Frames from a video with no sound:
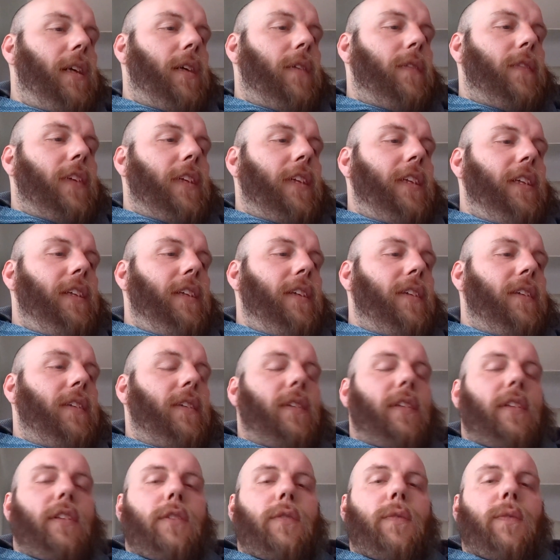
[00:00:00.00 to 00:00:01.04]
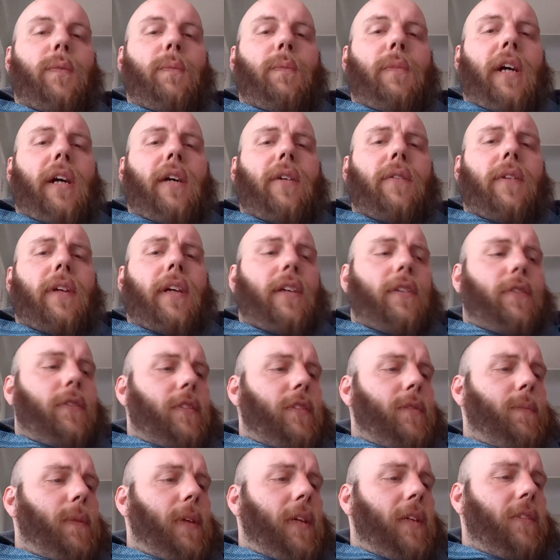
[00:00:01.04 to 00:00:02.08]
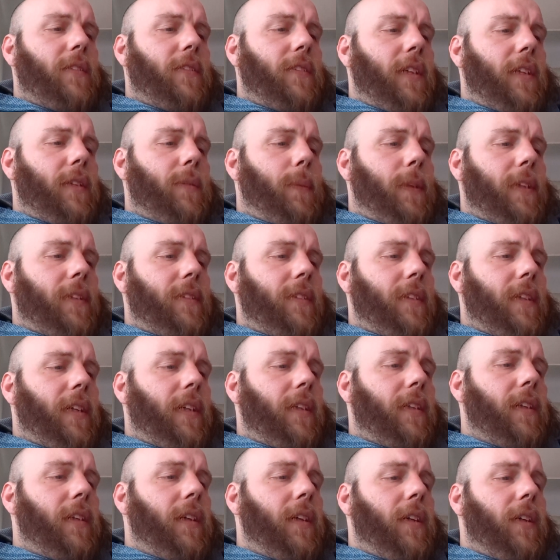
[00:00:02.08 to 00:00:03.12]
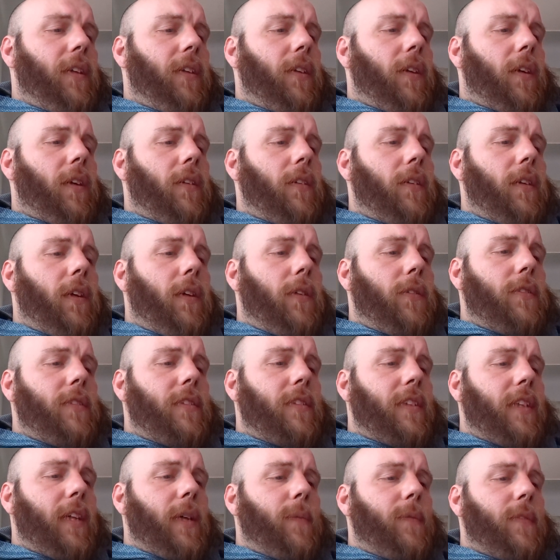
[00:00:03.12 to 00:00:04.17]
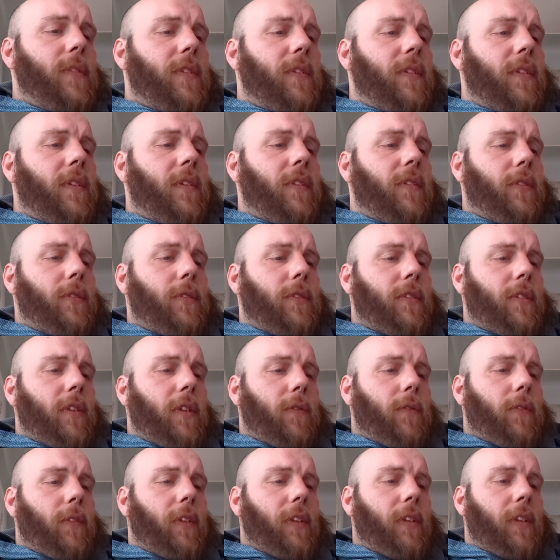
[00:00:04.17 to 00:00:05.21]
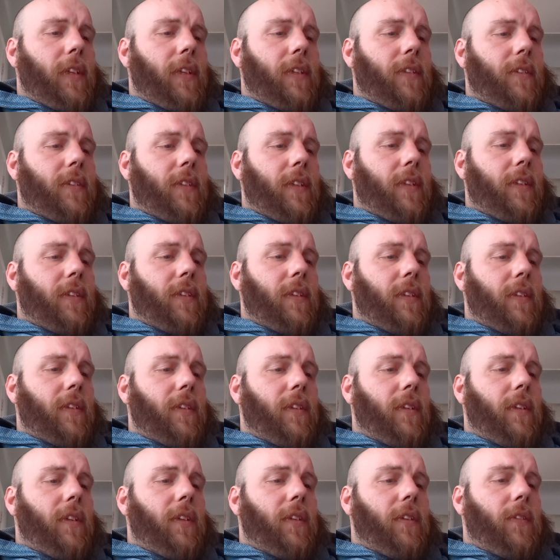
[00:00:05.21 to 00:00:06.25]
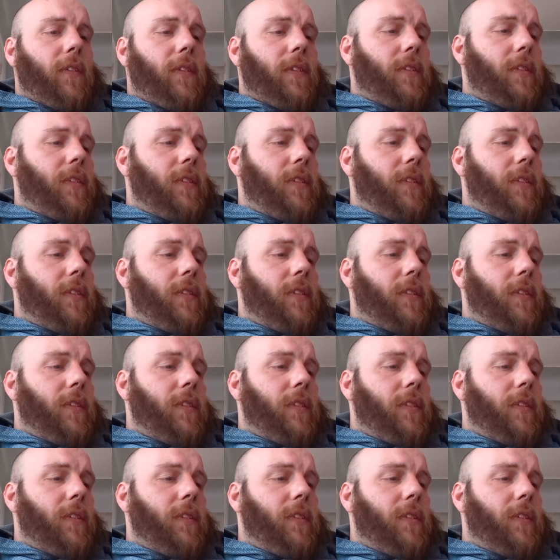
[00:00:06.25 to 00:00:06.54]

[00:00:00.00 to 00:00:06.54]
But here's Maharaj responds to that by saying, there are no steps to self-realization. There is